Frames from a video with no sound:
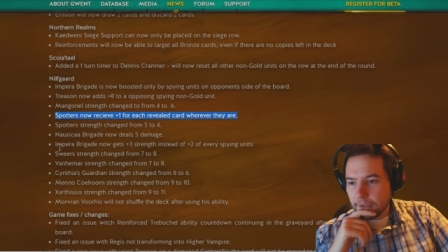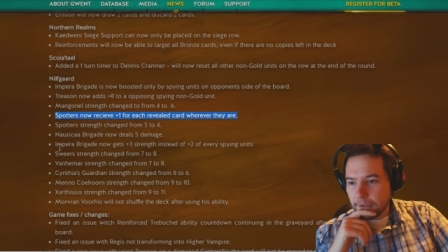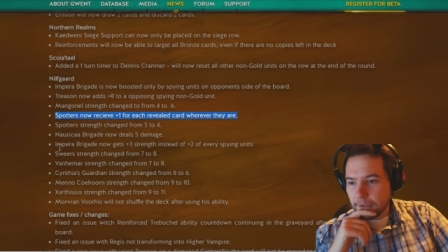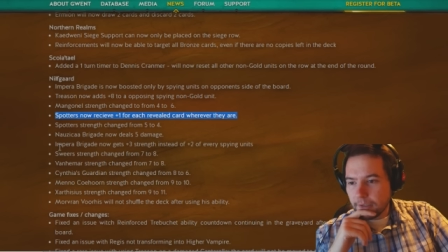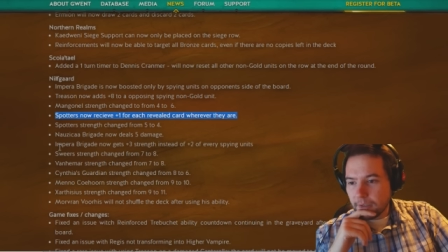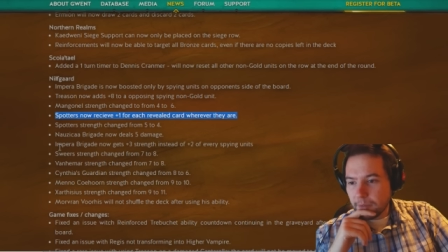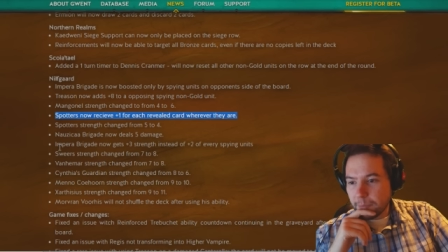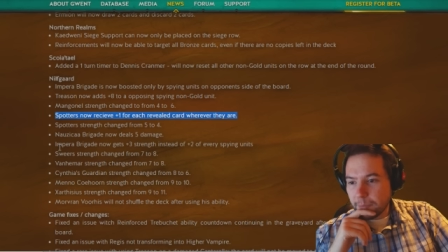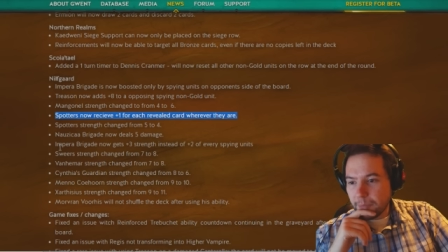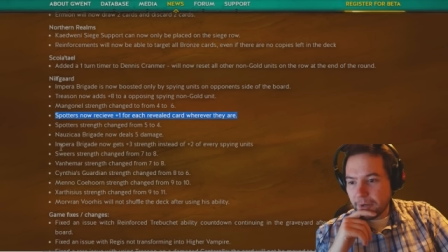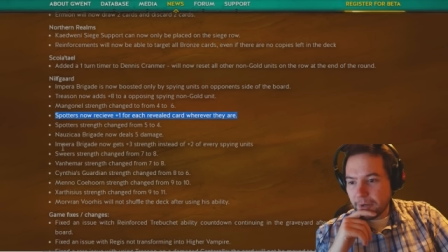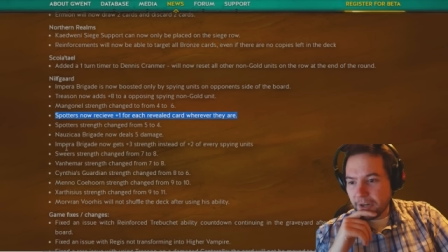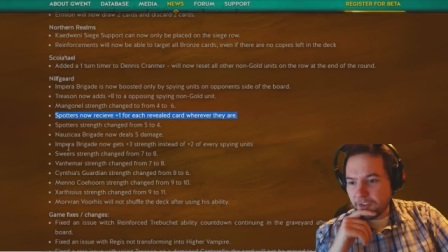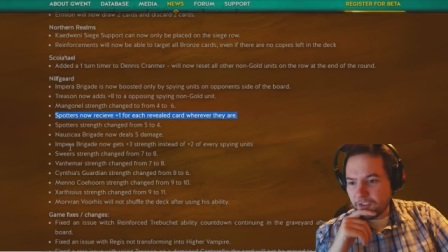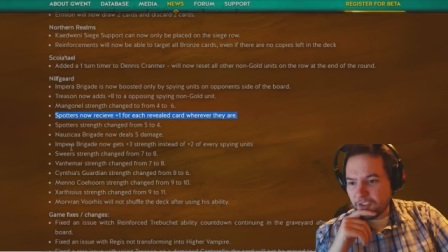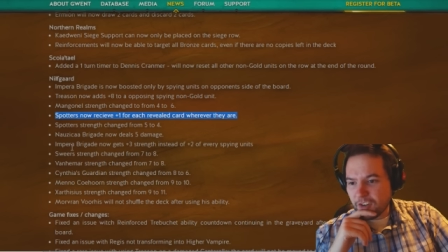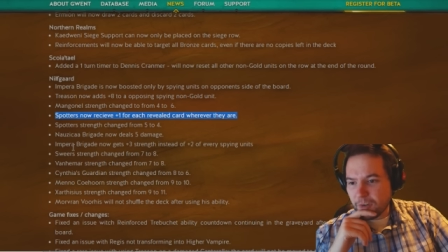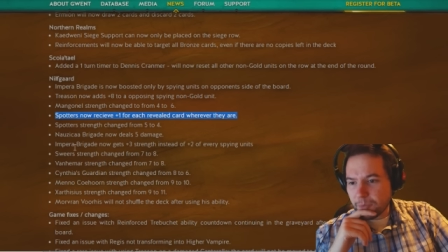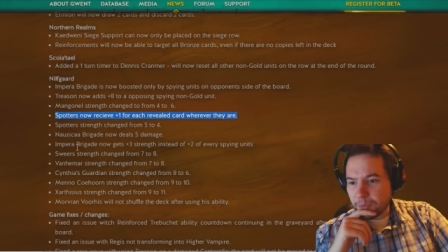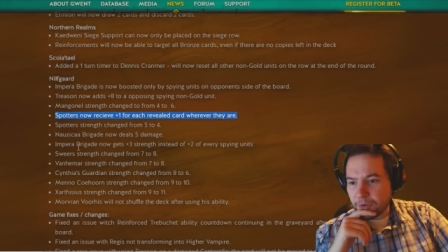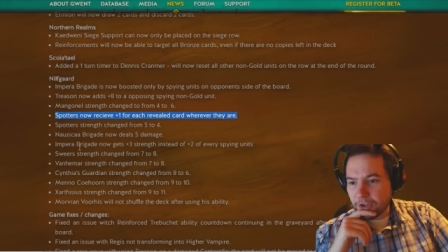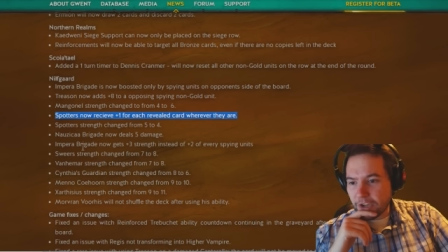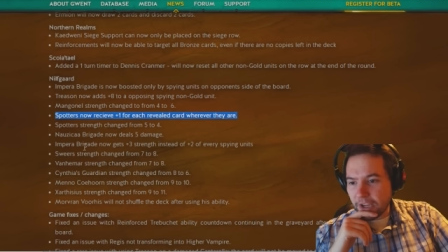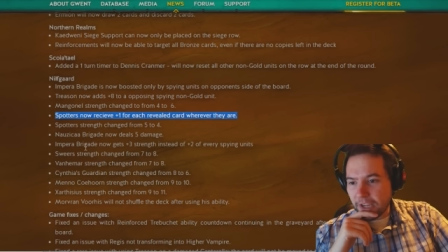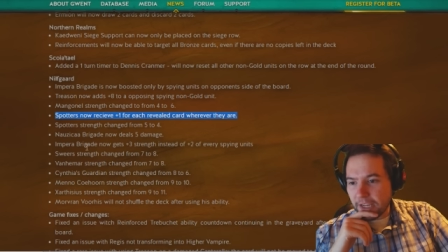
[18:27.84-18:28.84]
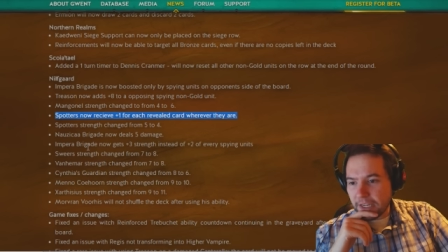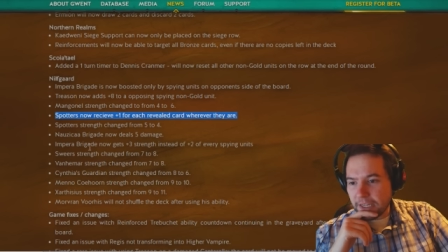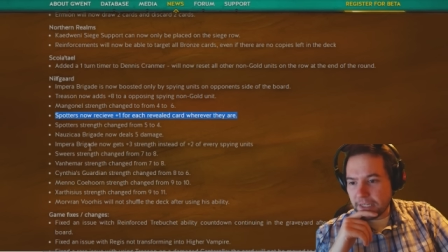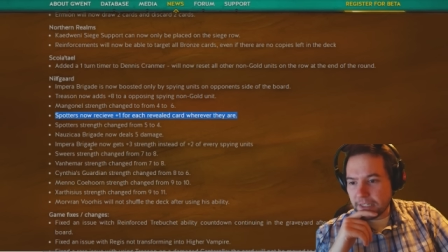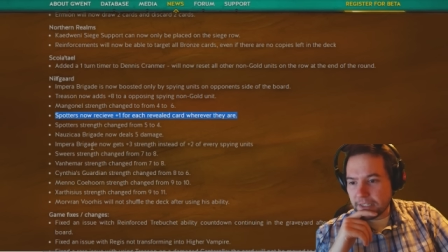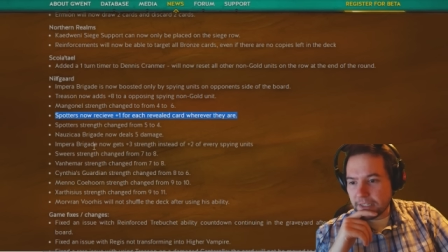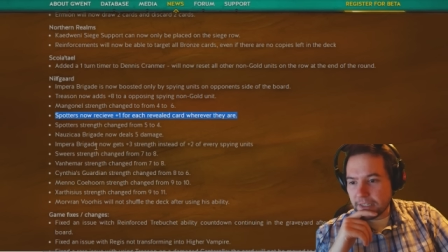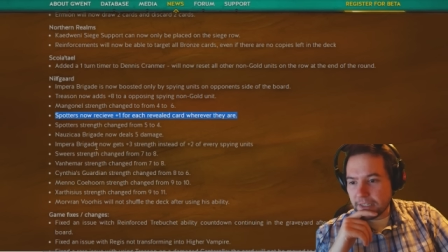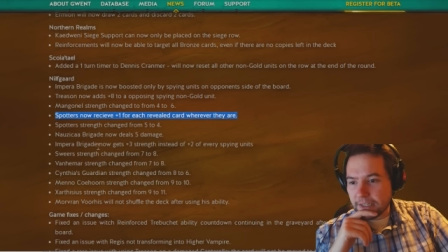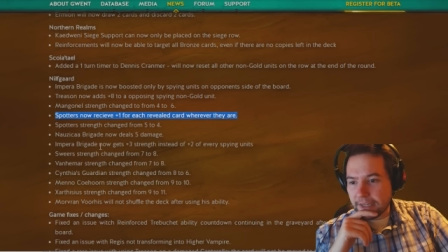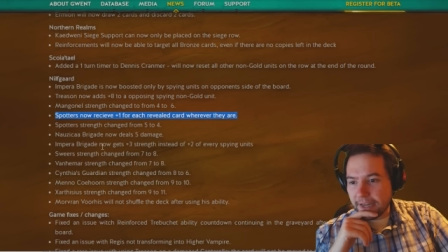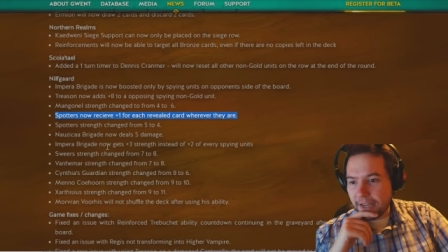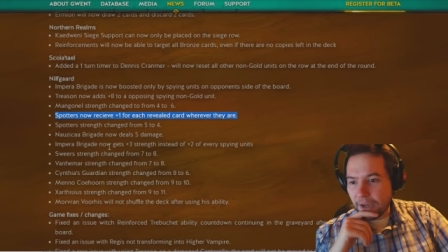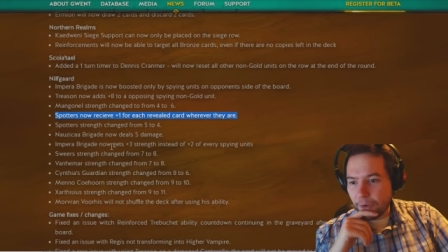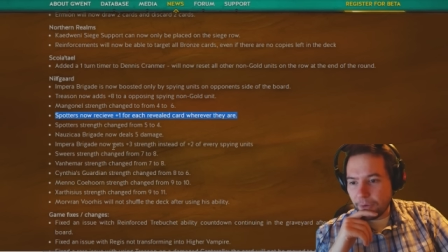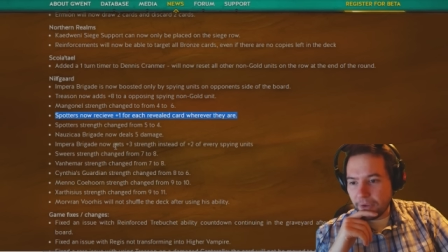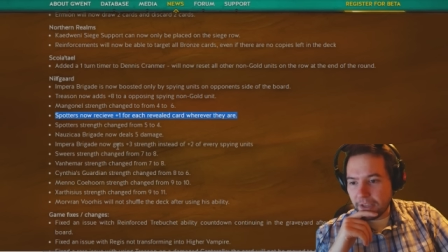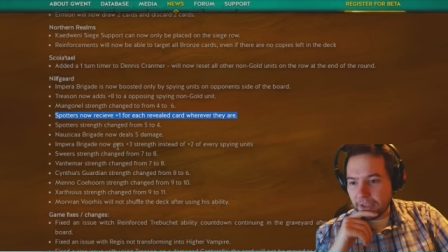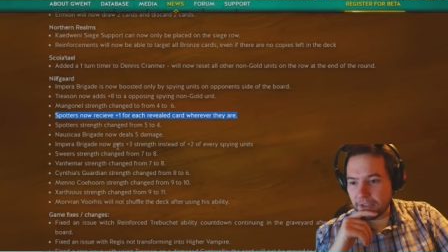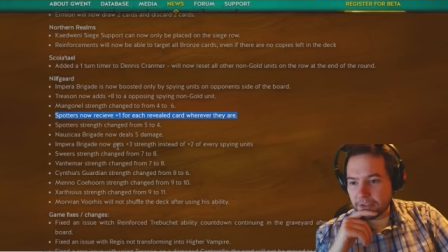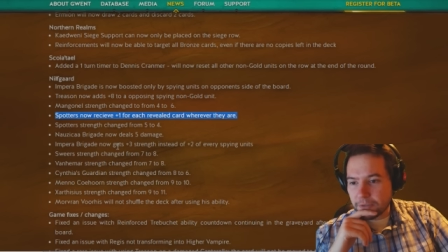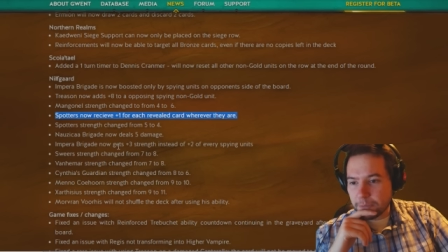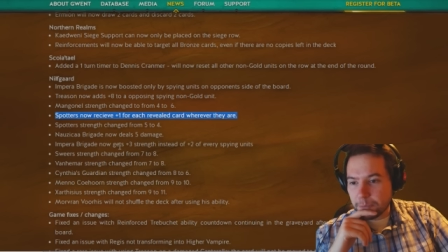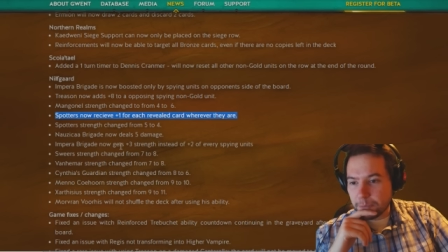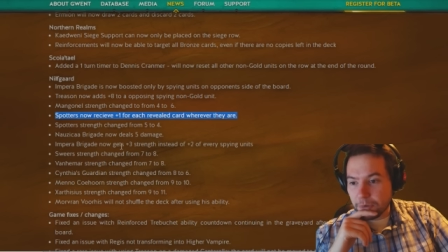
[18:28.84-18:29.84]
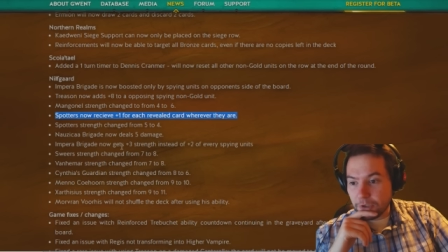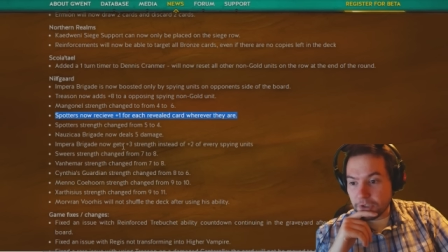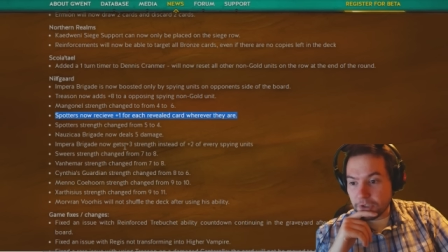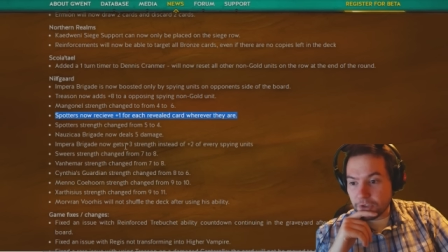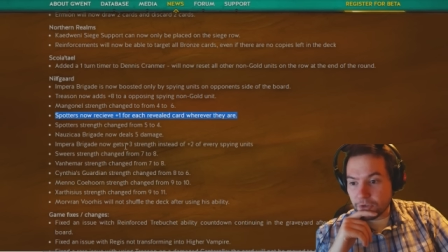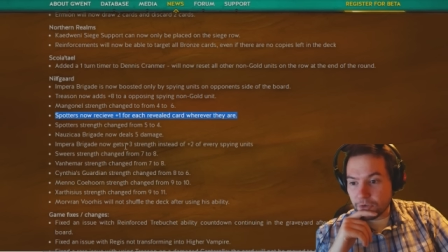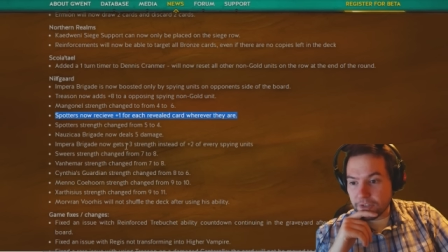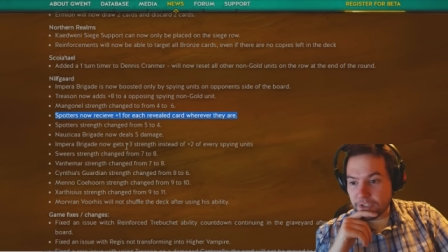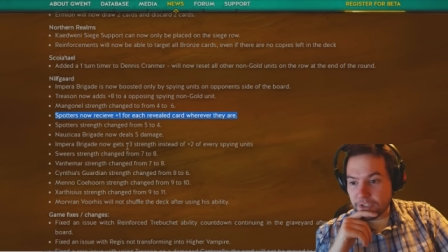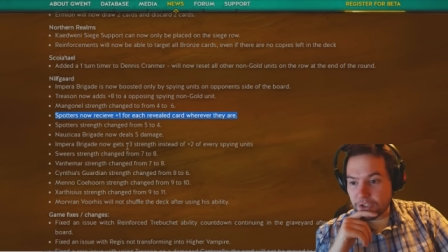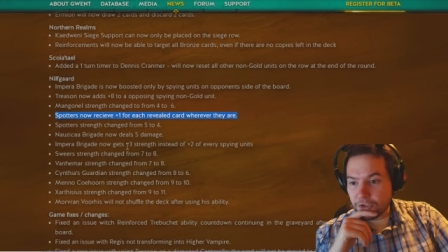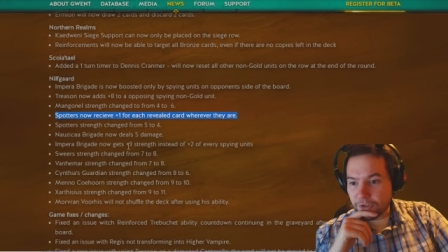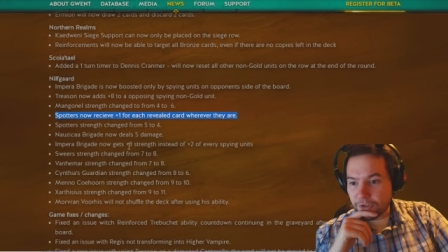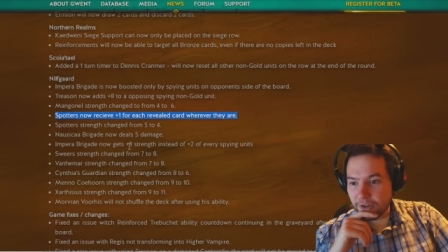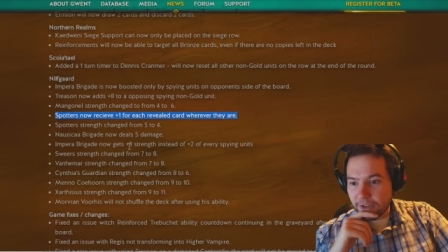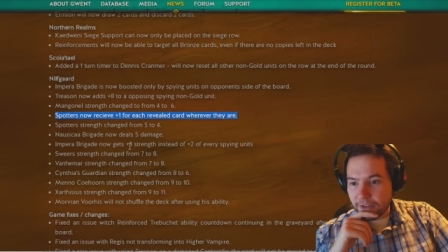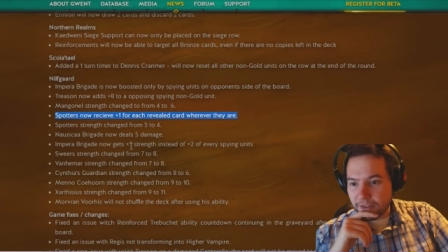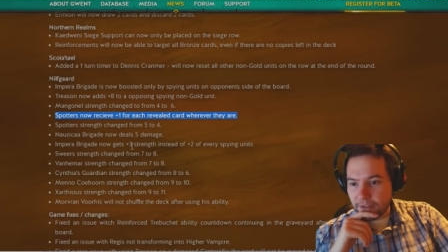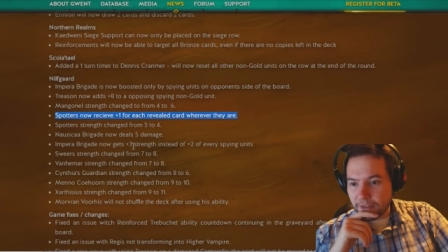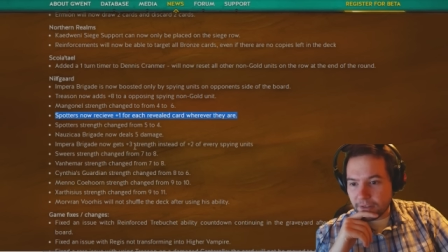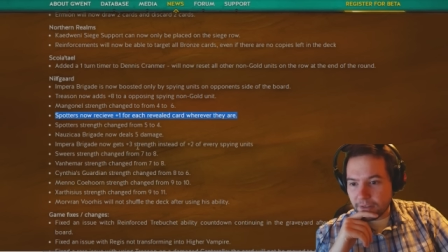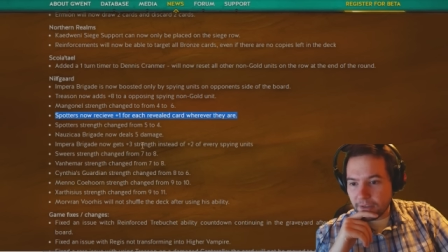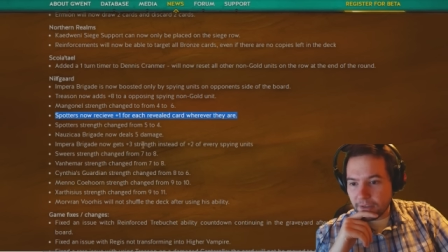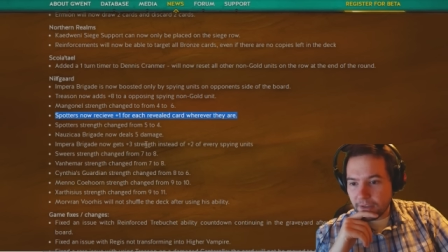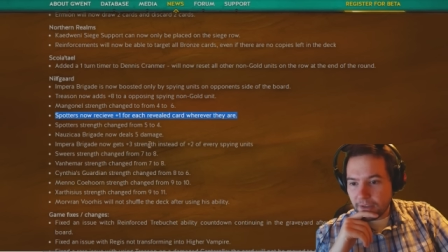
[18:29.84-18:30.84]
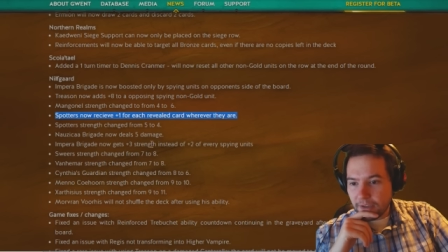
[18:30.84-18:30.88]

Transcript: Imperial Brigade now gets +3 strength